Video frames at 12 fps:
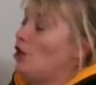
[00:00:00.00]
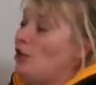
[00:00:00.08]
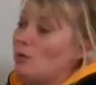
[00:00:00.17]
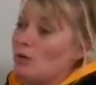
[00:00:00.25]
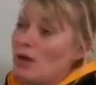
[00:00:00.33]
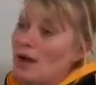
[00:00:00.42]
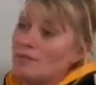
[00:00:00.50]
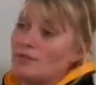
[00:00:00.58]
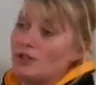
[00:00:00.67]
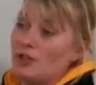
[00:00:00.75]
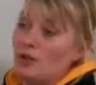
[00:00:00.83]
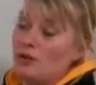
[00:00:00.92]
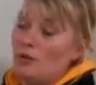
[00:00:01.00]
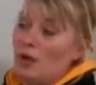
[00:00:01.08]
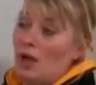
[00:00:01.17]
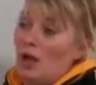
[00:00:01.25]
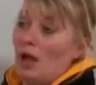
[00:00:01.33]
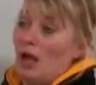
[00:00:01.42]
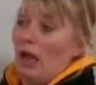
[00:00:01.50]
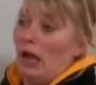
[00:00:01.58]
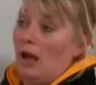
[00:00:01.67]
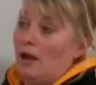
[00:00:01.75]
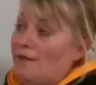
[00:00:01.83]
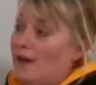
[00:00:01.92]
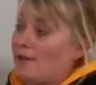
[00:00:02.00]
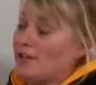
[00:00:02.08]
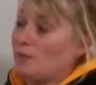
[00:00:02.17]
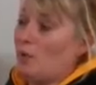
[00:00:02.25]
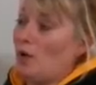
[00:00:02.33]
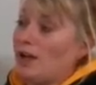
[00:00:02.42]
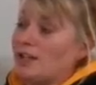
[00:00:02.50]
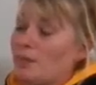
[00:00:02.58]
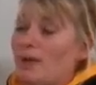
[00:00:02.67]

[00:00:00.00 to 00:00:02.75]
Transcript: you will come to uh, various points.